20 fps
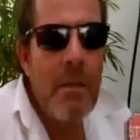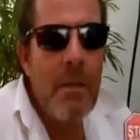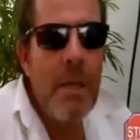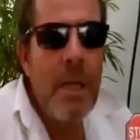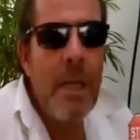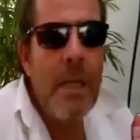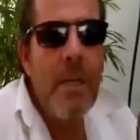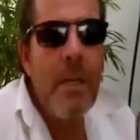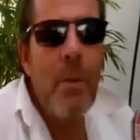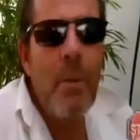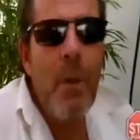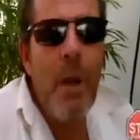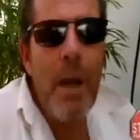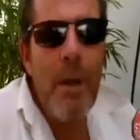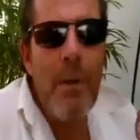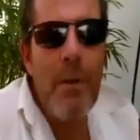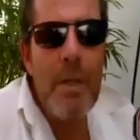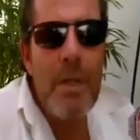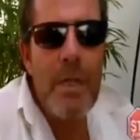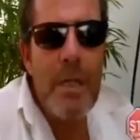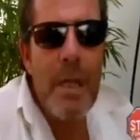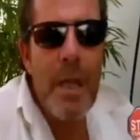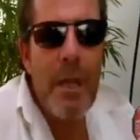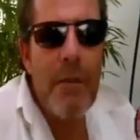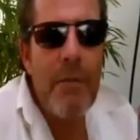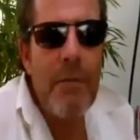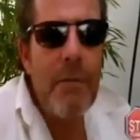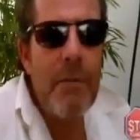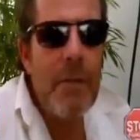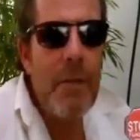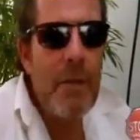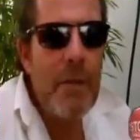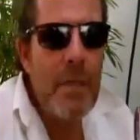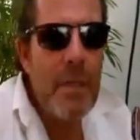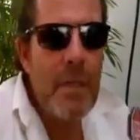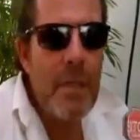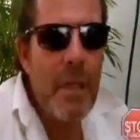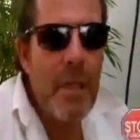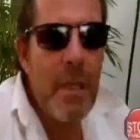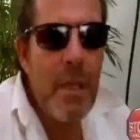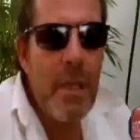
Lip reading: getting away with stuff. It's